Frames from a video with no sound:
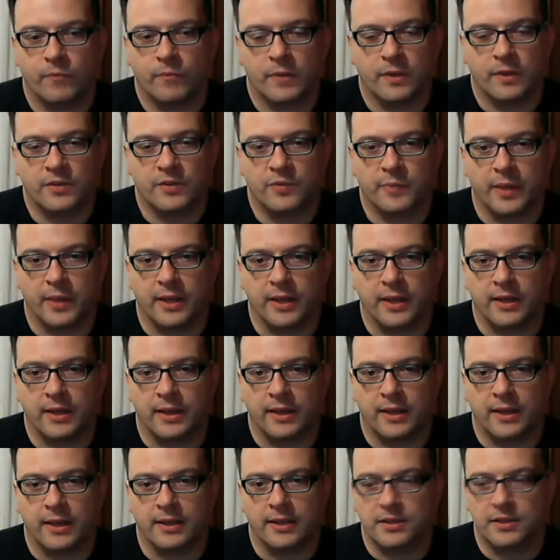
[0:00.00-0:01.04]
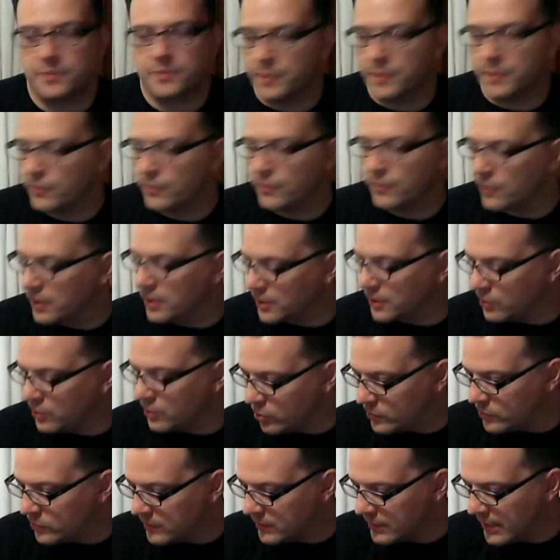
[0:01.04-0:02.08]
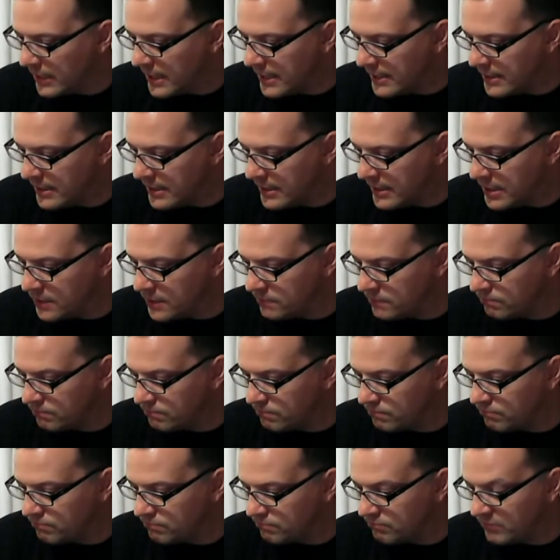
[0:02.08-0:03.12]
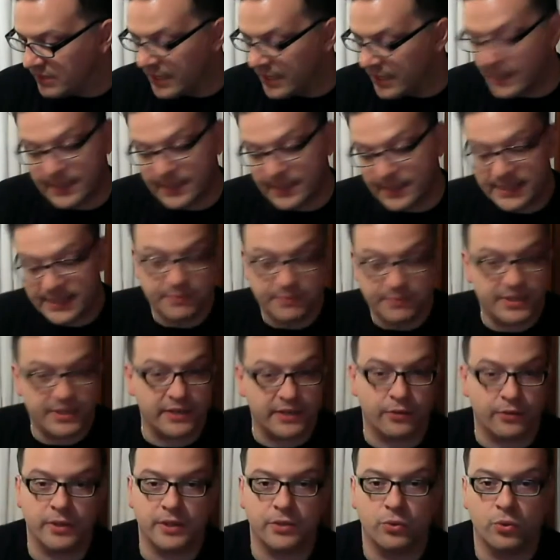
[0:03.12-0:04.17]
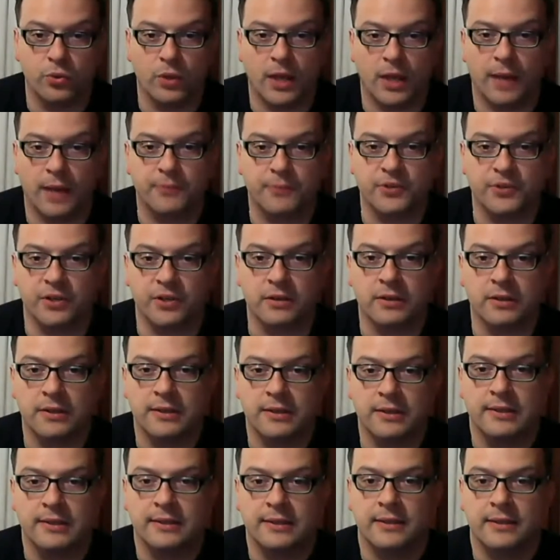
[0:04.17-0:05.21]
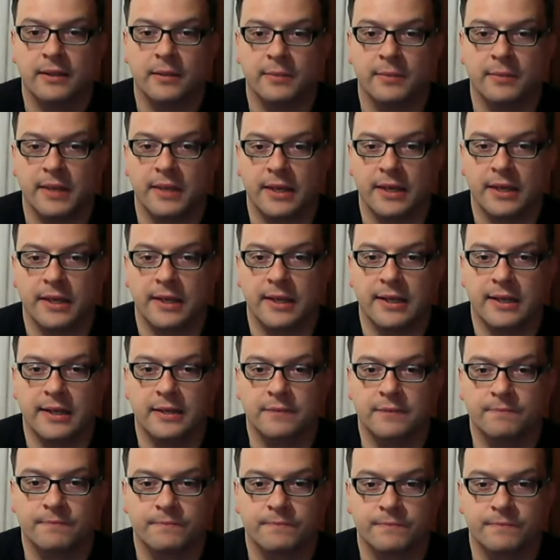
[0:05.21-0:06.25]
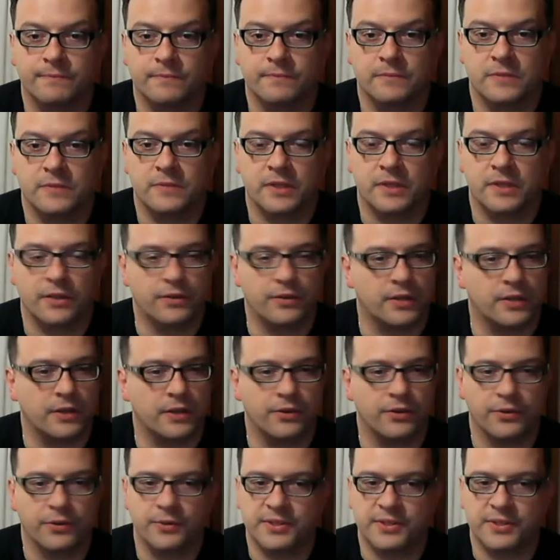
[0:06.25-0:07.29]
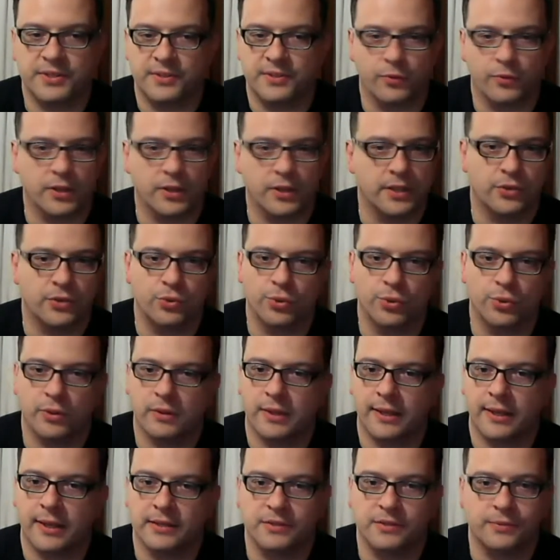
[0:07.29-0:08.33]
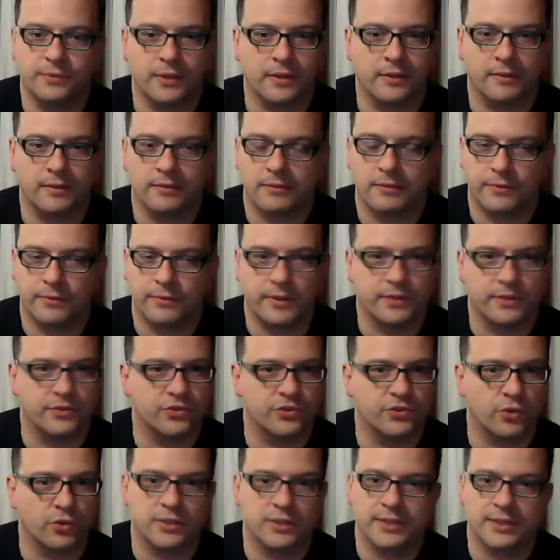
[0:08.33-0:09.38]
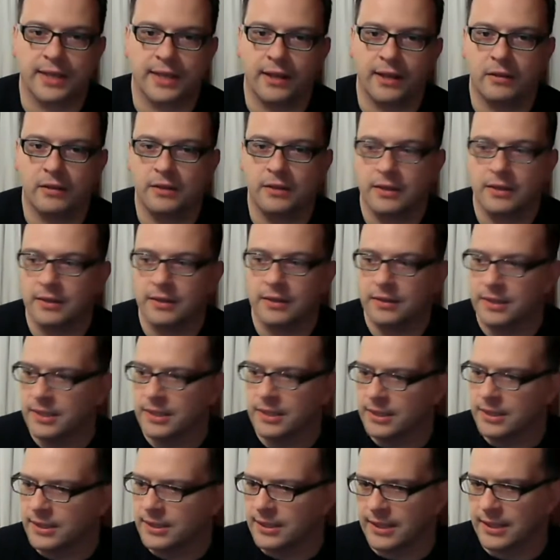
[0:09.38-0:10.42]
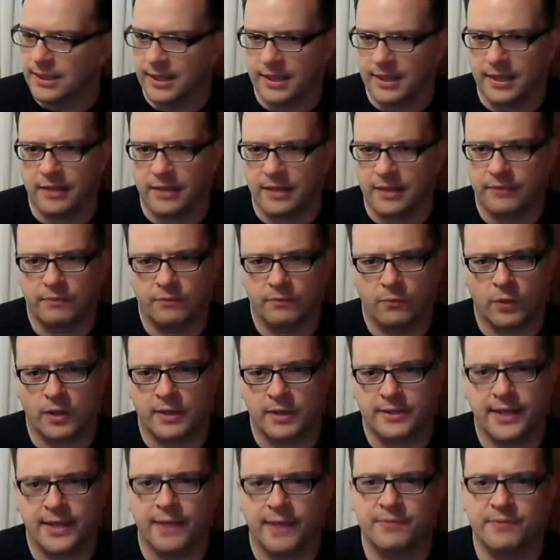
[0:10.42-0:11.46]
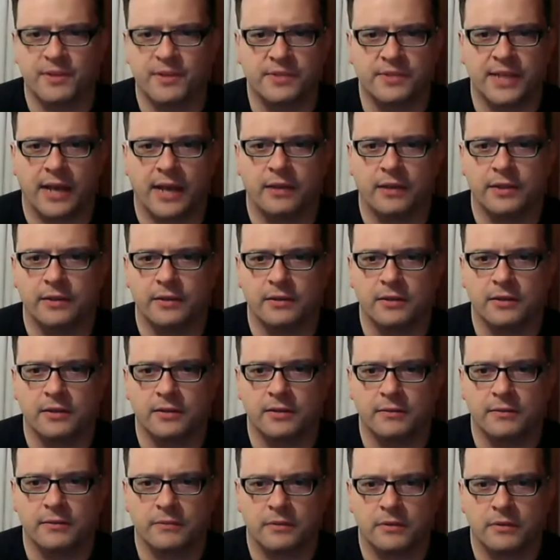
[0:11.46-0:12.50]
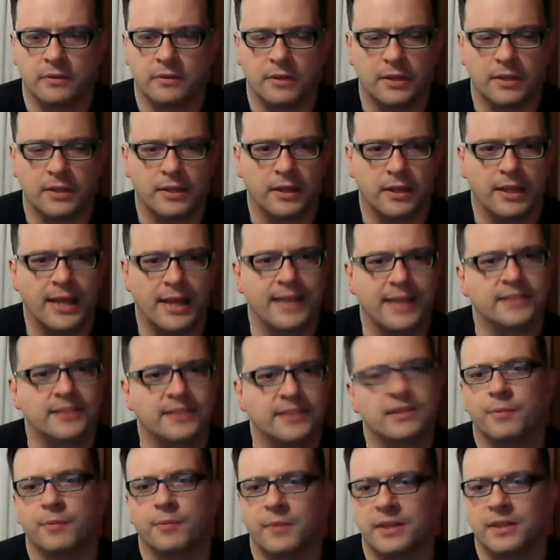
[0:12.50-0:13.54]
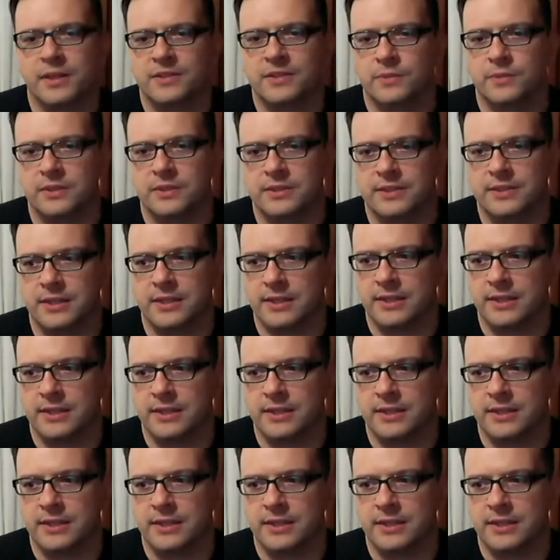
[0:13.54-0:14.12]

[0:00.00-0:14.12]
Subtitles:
it's been really cool, and that seems like a really cool option. I mean, they're doing some really cool things with short scale. One of the times I was down there in the last couple months was